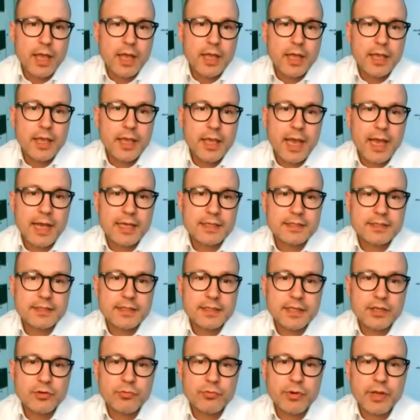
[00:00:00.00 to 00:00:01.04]
He has a
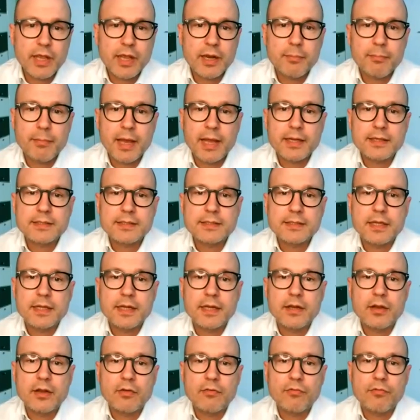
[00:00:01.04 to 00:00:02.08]
degree in
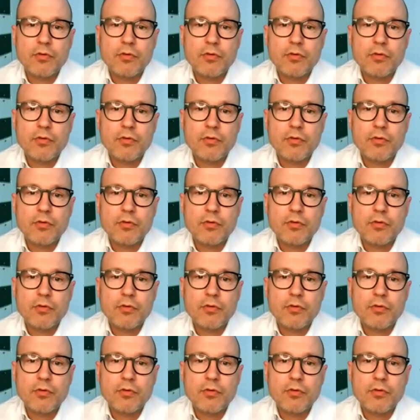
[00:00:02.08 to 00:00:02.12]
medicine